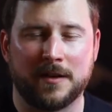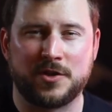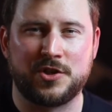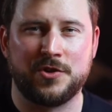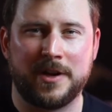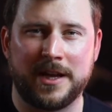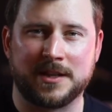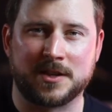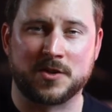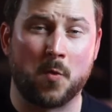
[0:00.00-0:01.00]
of shooting at
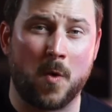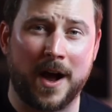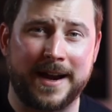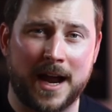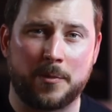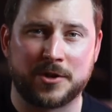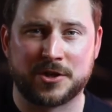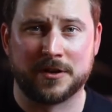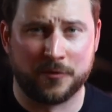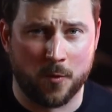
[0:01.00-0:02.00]
such a wide
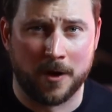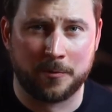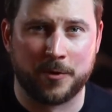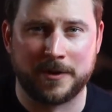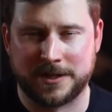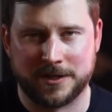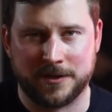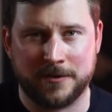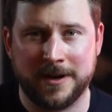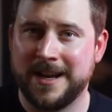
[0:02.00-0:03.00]
aperture of 1.2